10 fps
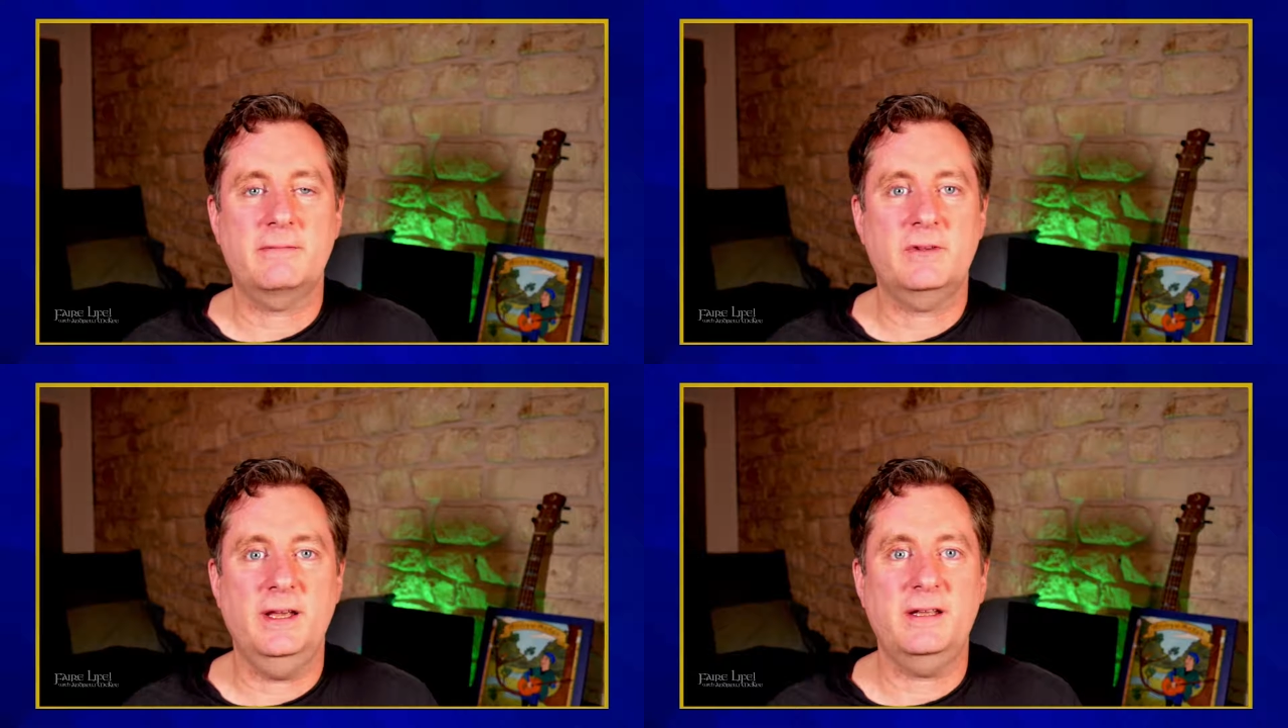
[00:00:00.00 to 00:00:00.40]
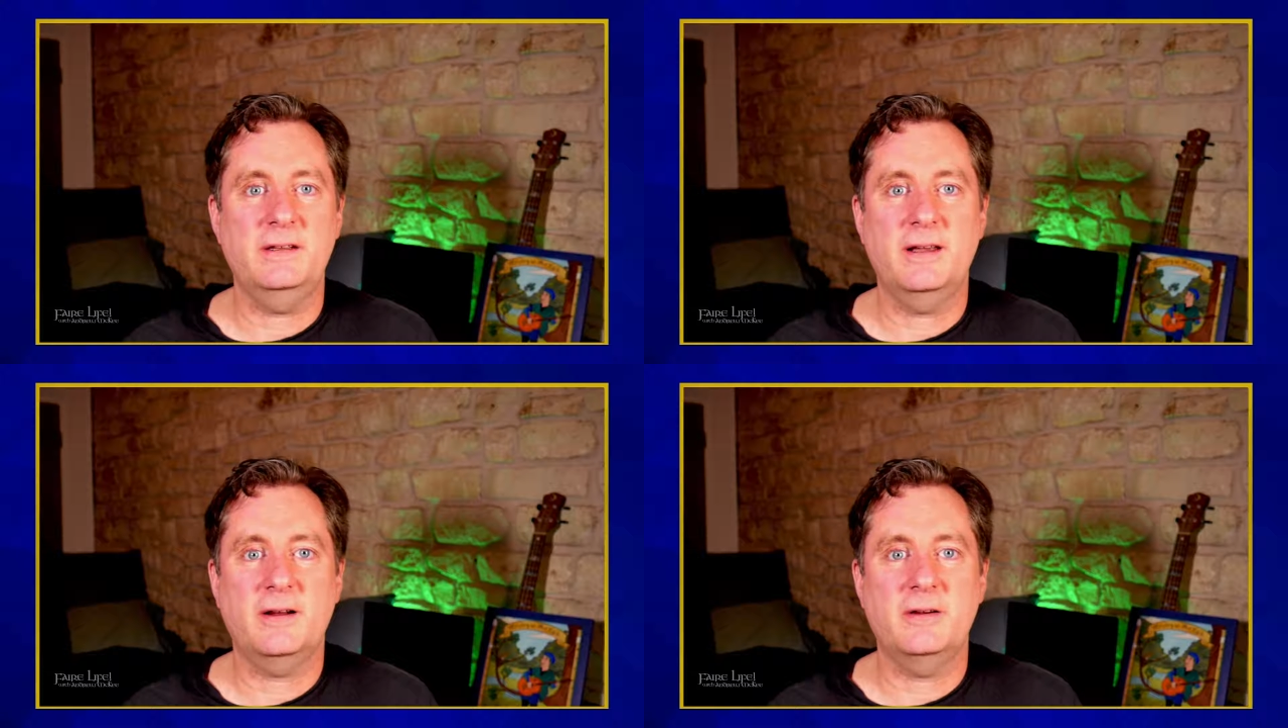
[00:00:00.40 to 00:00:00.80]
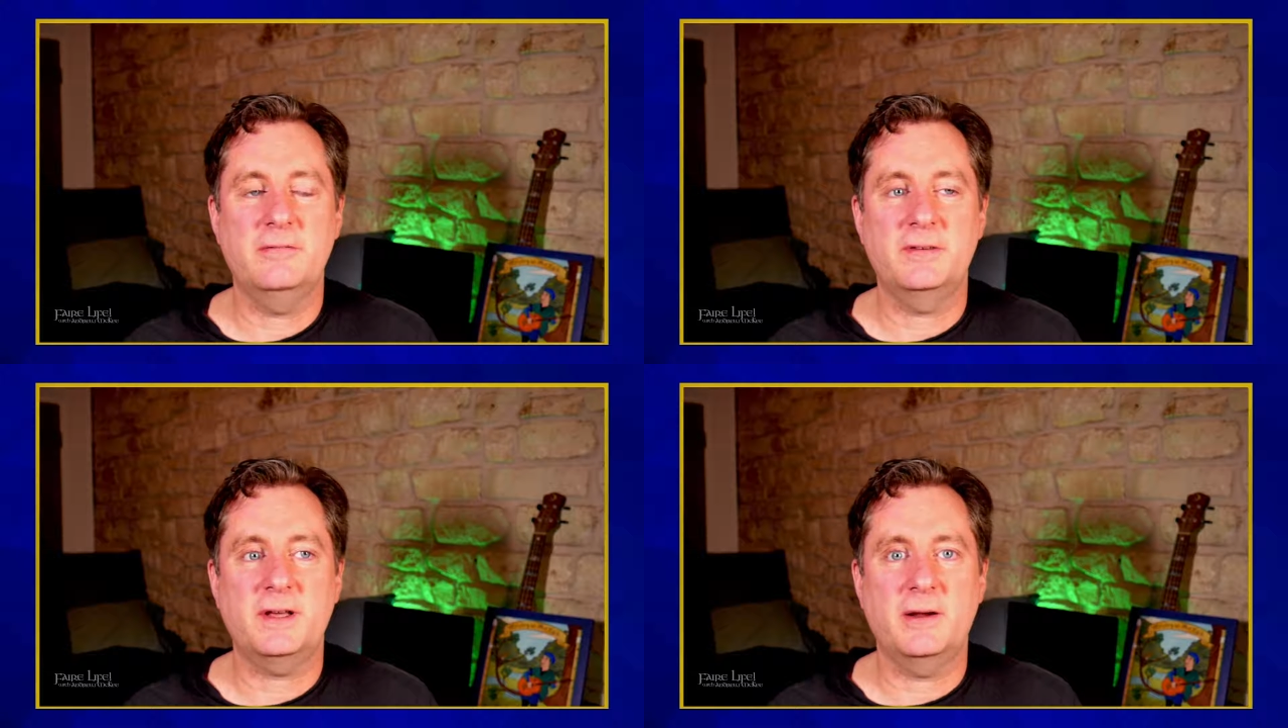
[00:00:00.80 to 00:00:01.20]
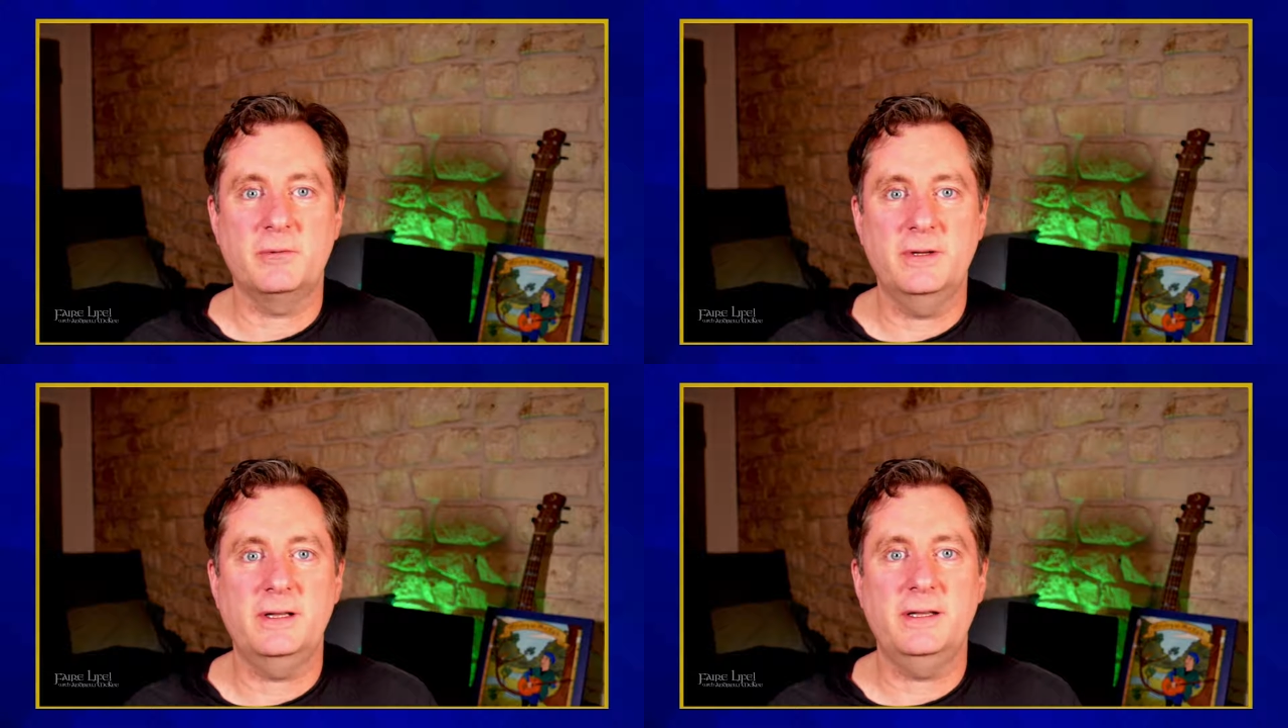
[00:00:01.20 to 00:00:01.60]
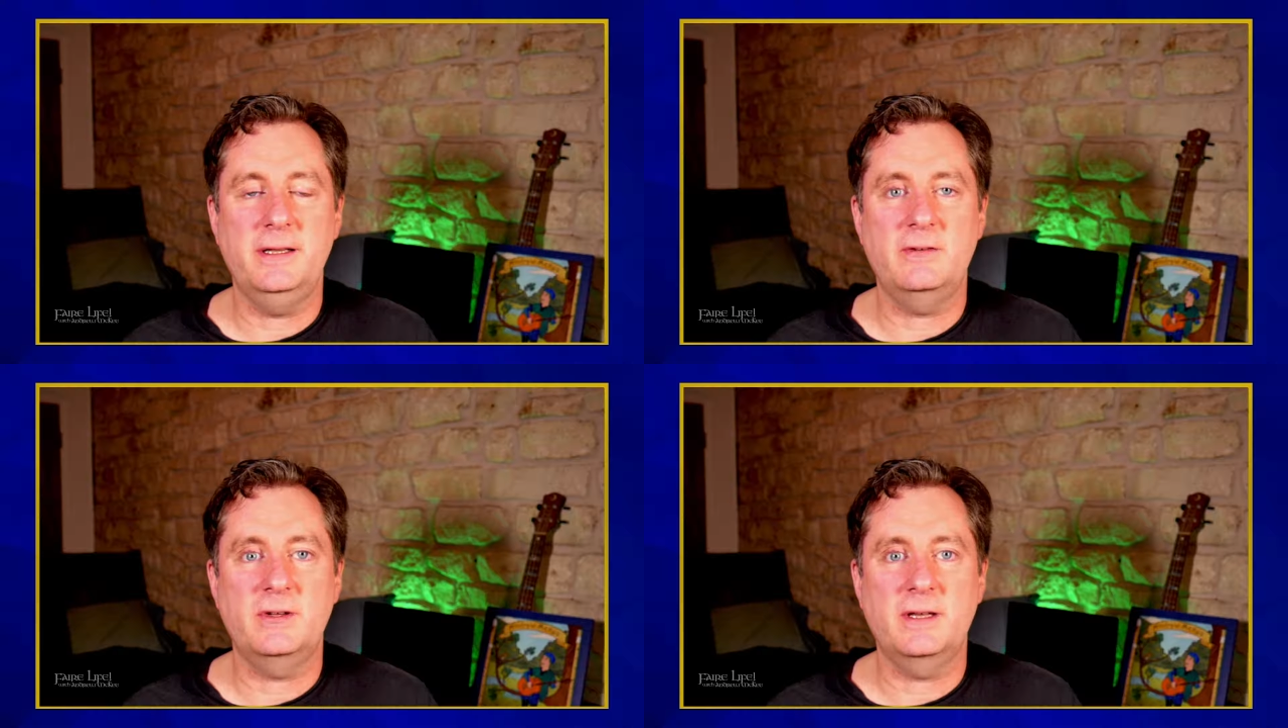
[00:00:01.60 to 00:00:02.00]
taken care of is I really
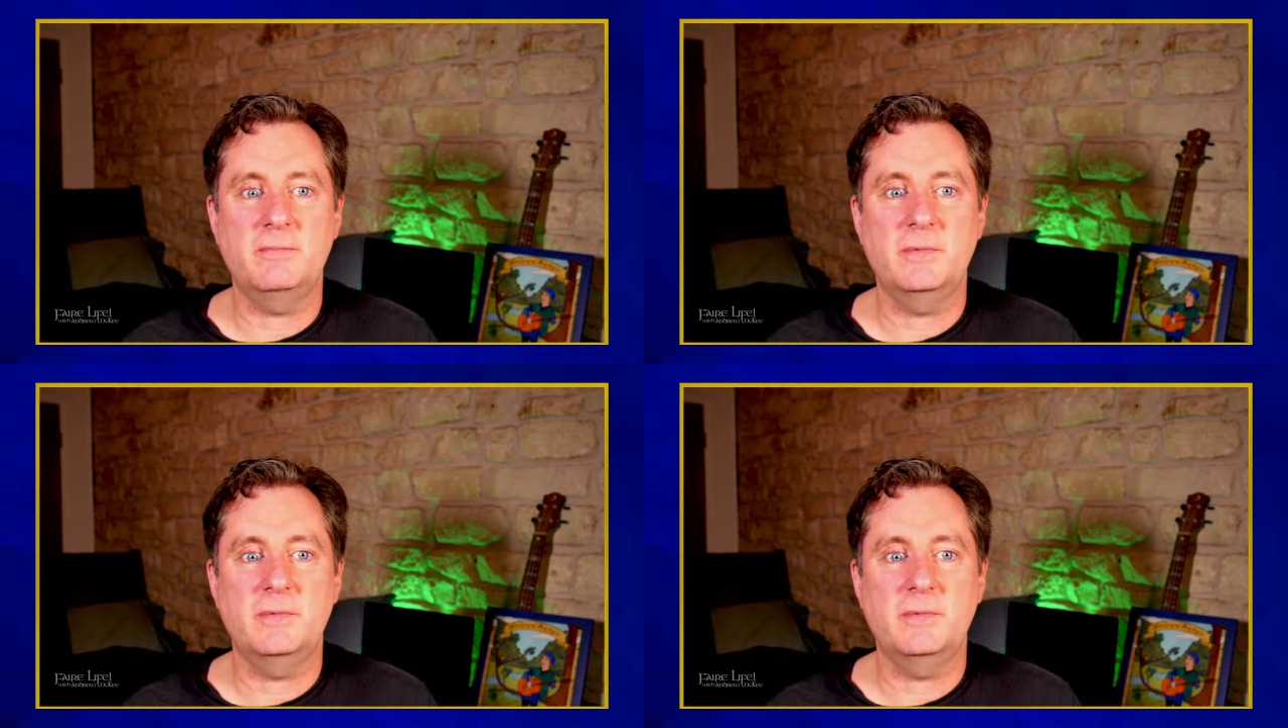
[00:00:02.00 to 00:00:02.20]
need to get